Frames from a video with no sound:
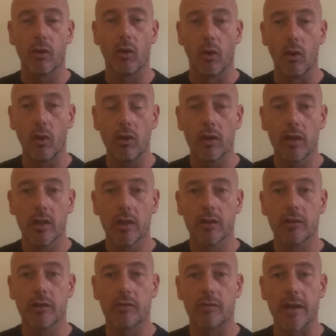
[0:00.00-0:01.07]
or
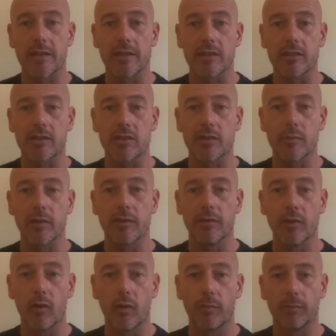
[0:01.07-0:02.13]
the readiness to
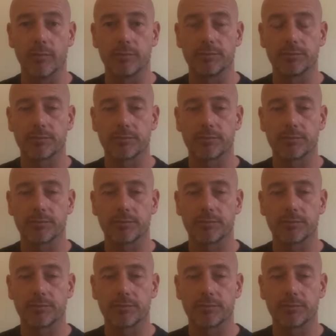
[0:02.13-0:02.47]
perform.